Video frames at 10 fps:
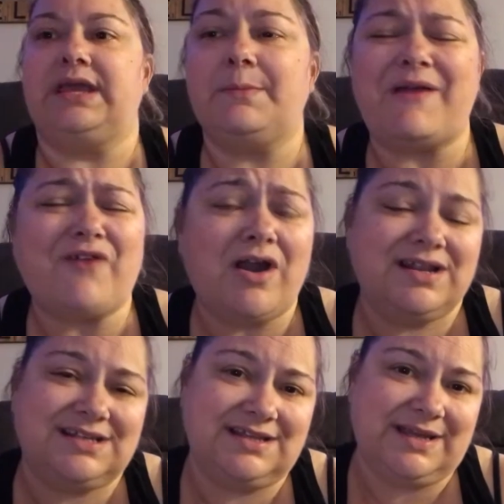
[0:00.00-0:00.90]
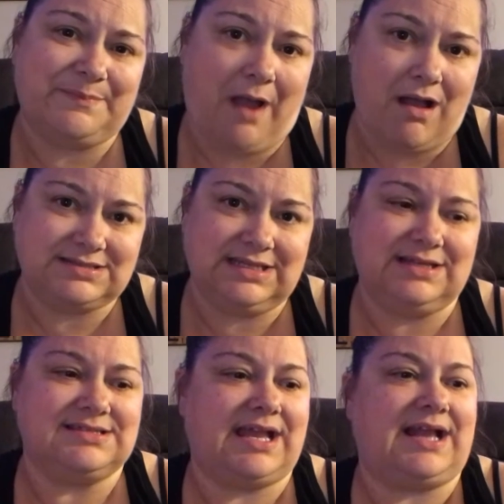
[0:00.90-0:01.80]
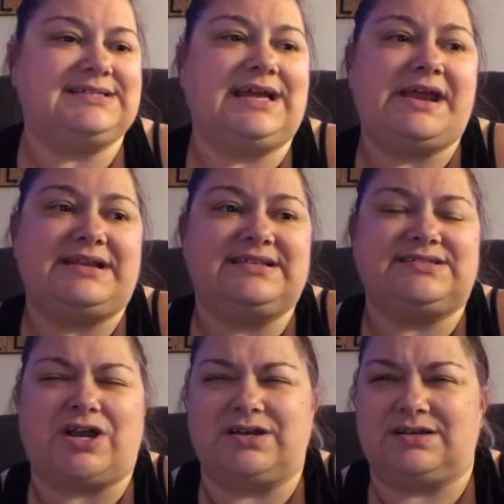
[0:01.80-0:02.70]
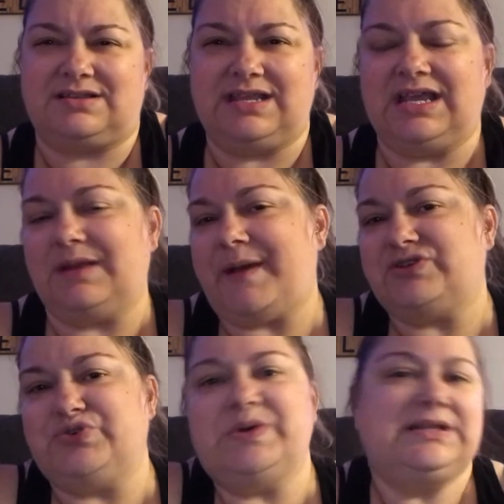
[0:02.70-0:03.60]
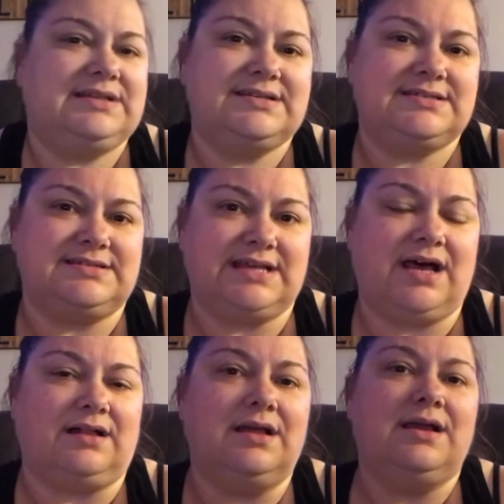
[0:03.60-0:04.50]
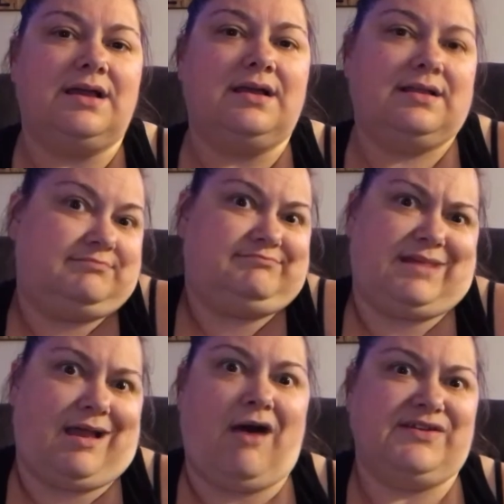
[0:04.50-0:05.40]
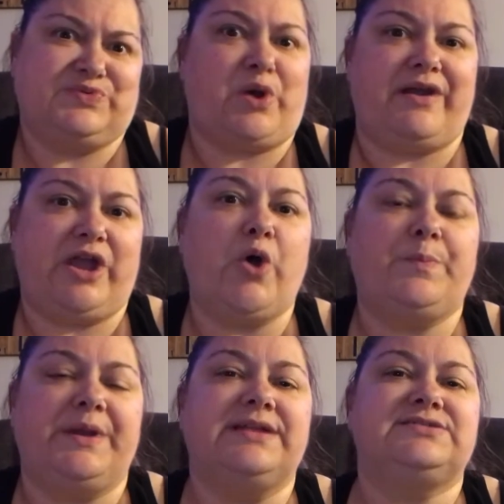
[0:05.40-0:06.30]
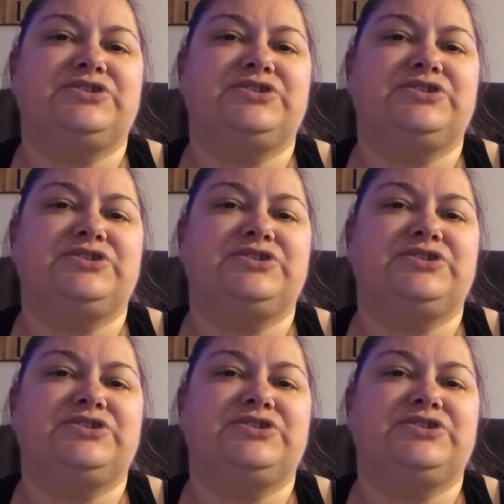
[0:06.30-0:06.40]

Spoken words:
I've already done the unboxing because, like I said, I didn't start thinking about doing this until all these were already open.